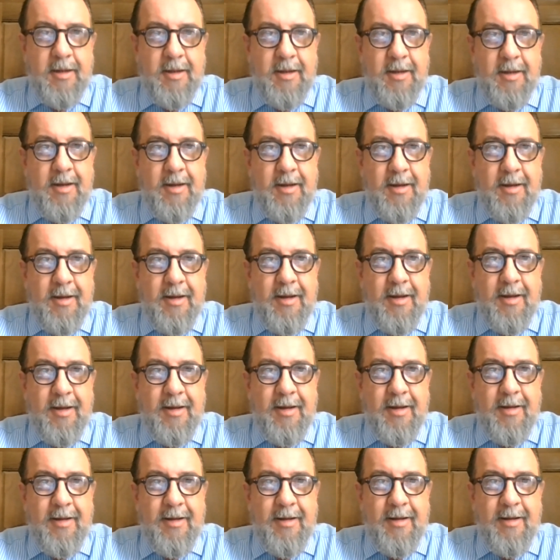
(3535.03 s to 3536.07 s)

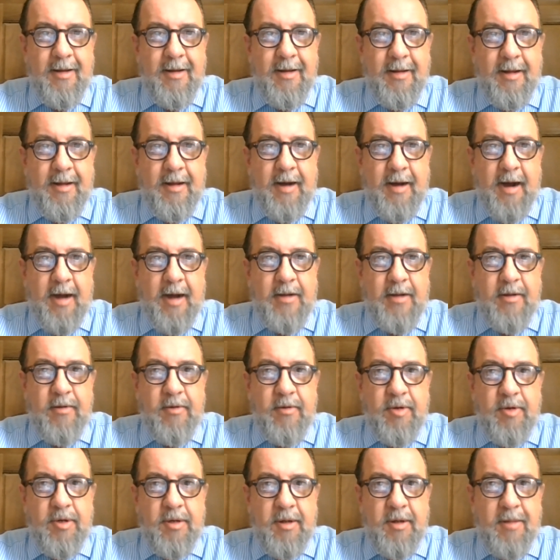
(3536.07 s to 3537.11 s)
and I think
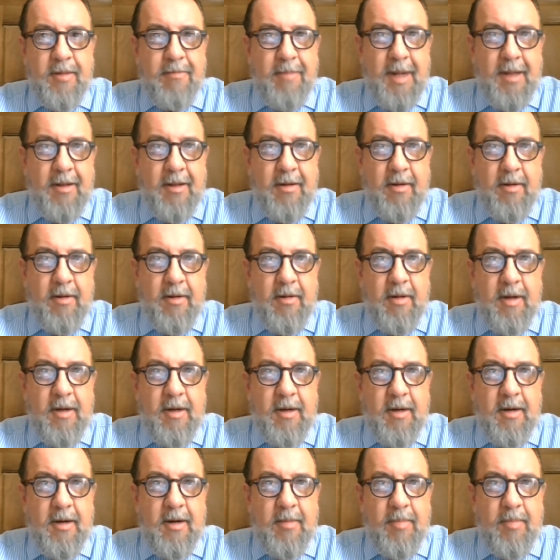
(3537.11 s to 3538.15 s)
hydrogen and methanol
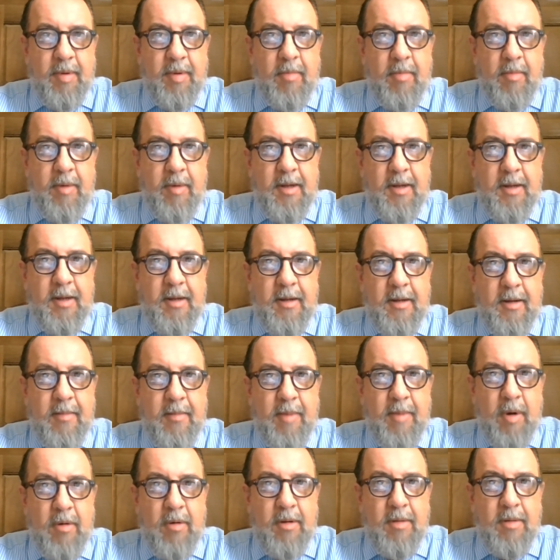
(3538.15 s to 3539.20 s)
are probably
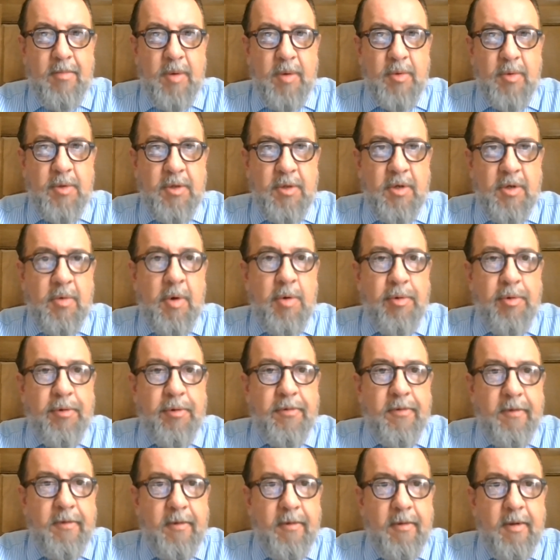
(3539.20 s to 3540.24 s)
among the most
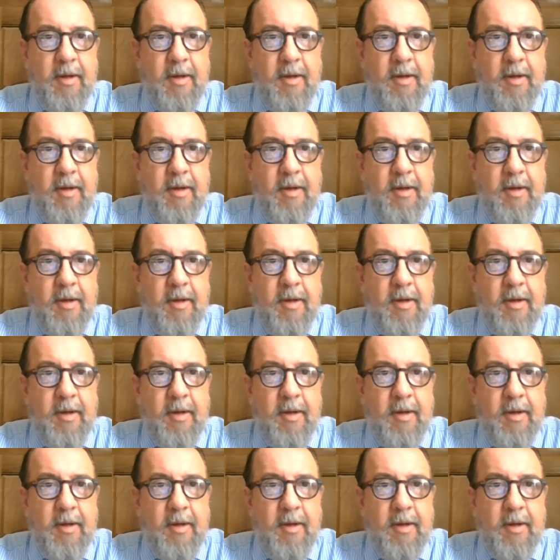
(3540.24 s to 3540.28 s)
quoted.